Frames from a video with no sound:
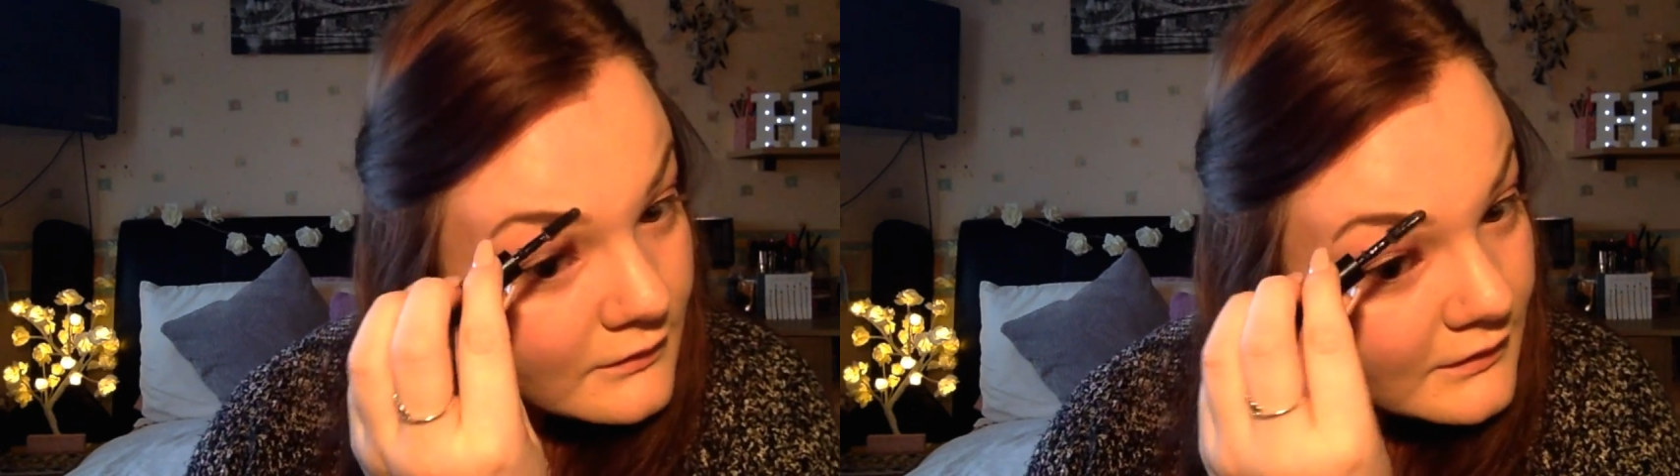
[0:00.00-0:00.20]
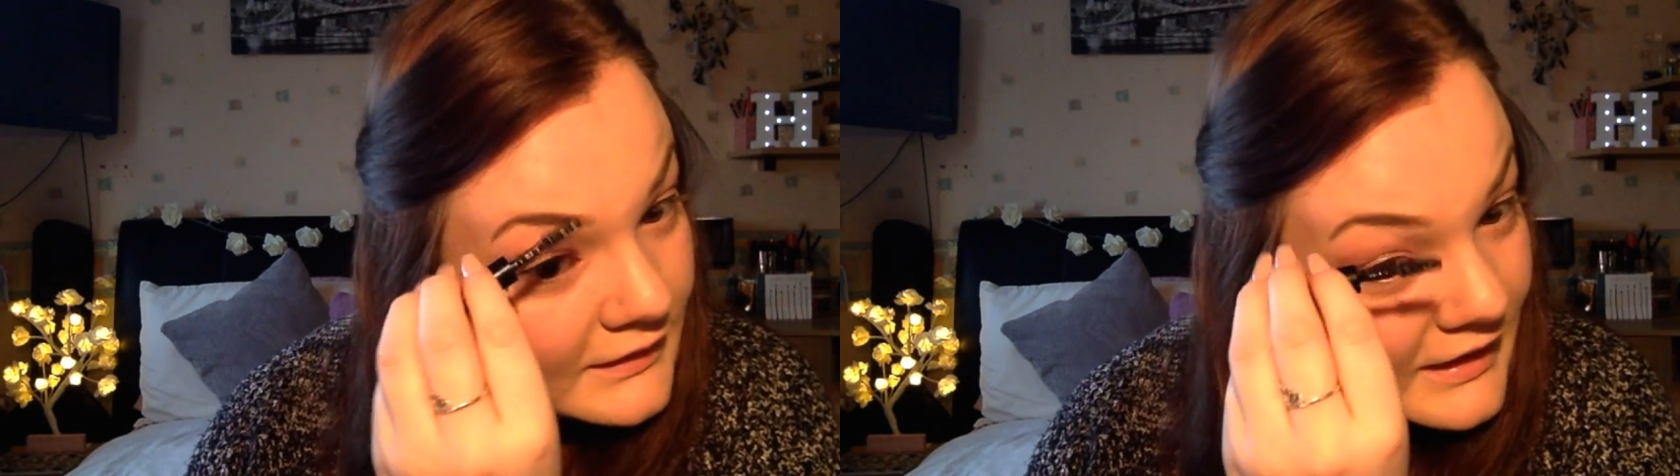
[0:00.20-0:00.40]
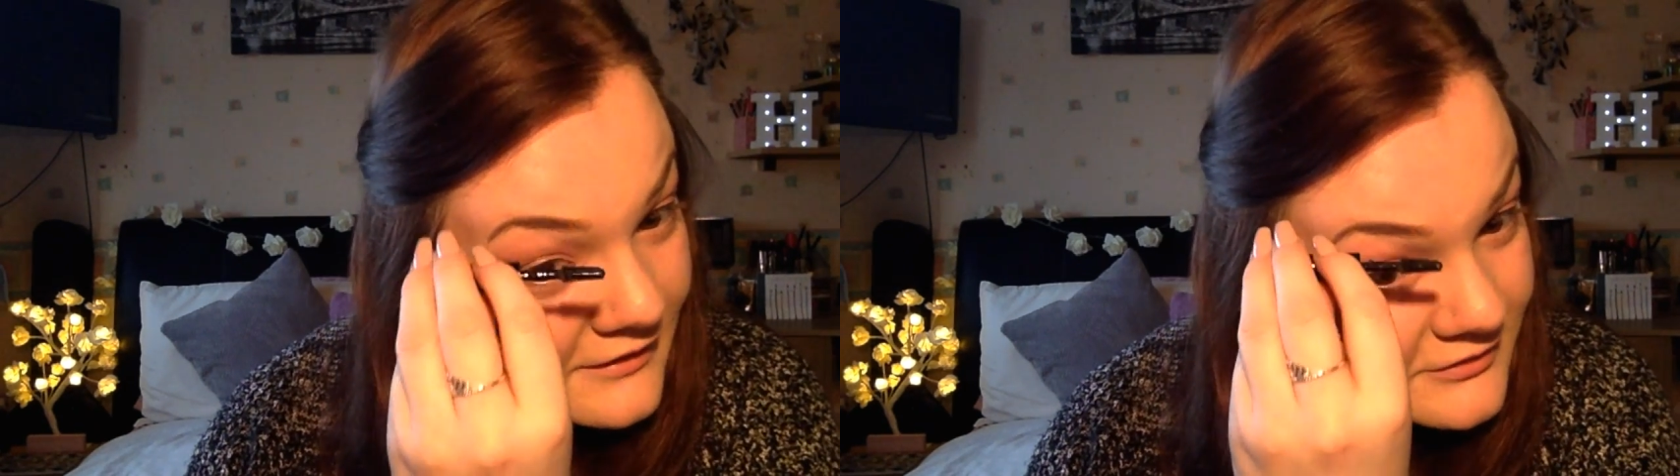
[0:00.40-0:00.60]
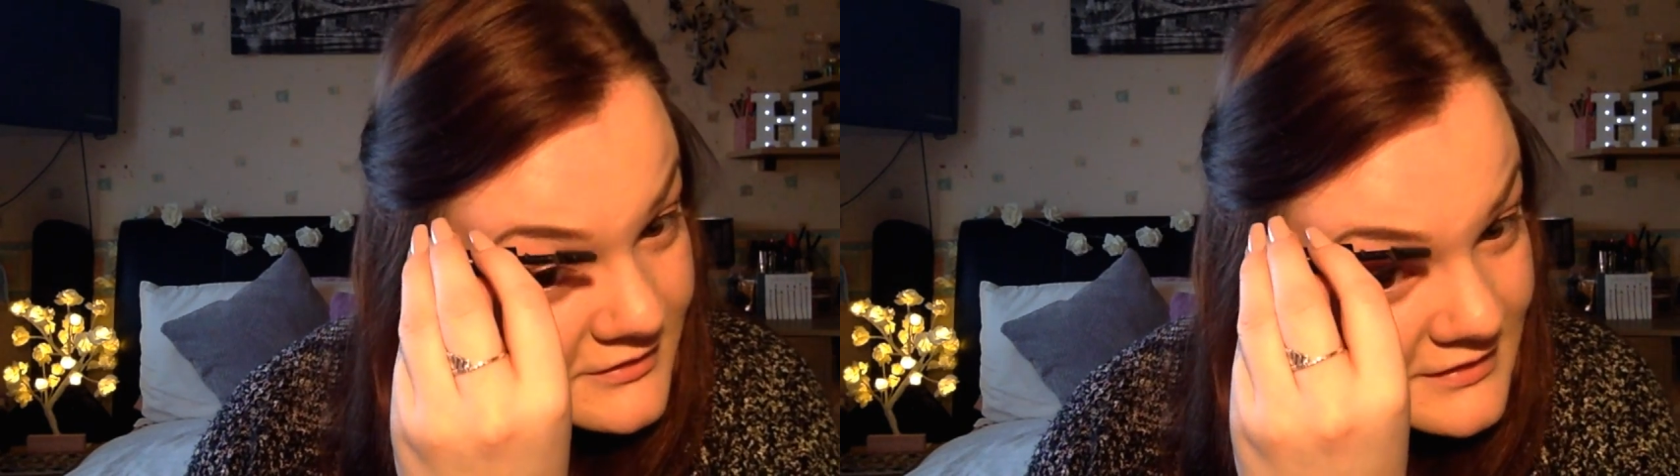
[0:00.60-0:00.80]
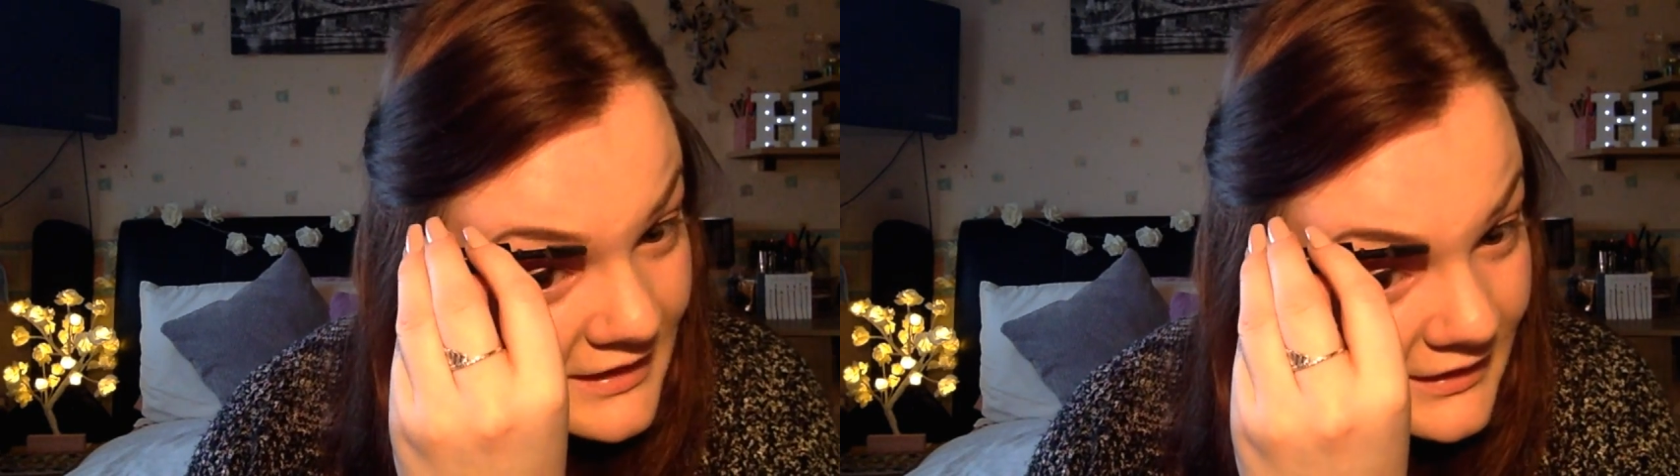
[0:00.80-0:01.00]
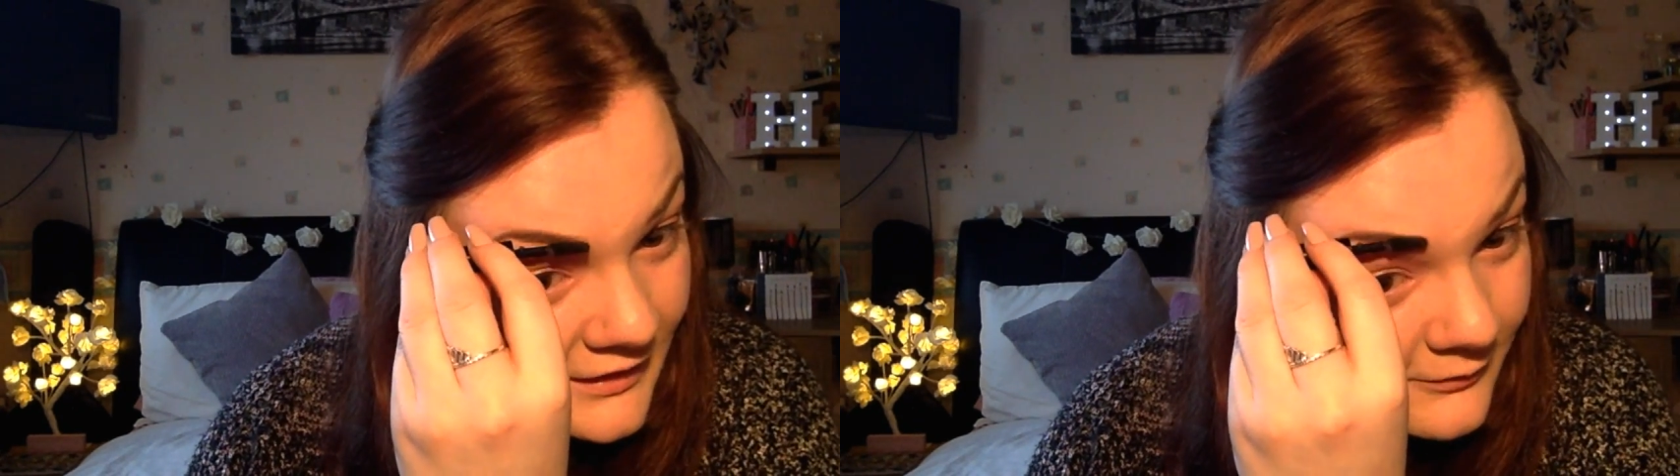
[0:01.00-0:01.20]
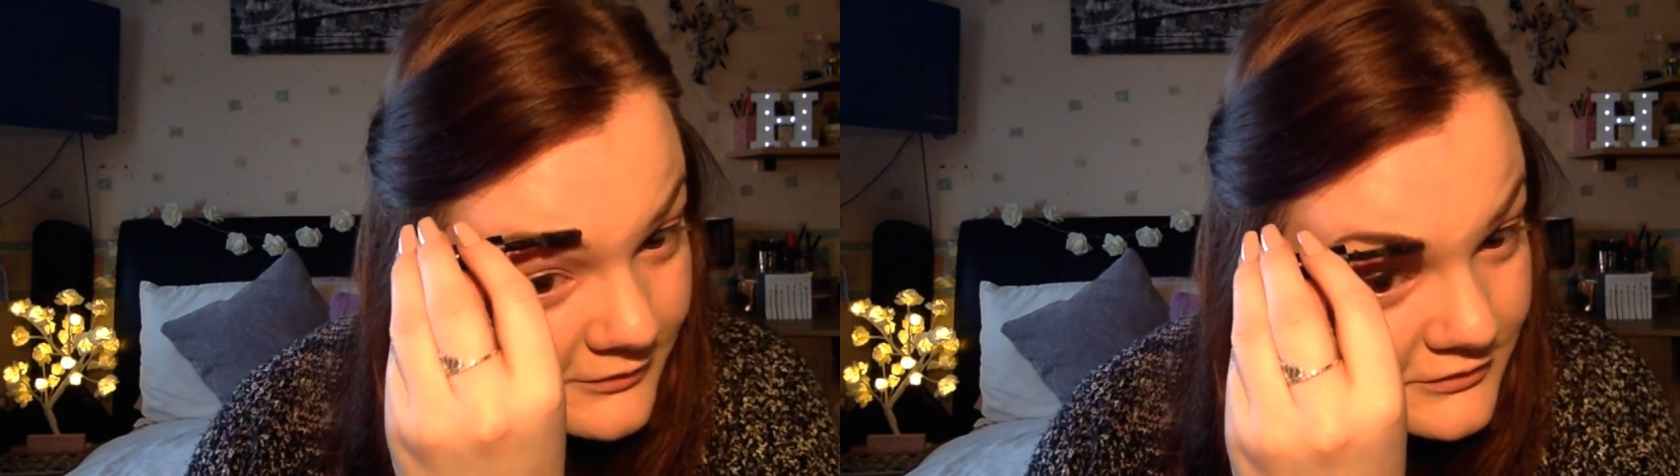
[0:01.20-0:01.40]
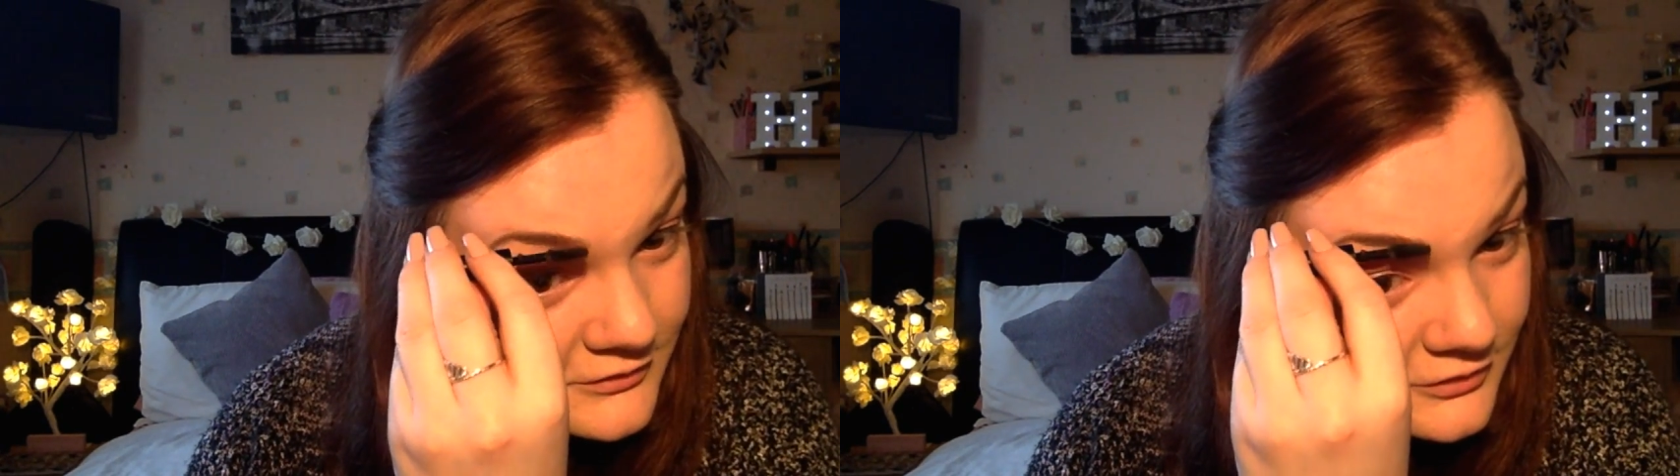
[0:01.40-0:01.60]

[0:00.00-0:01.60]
And I have to say, I wasn't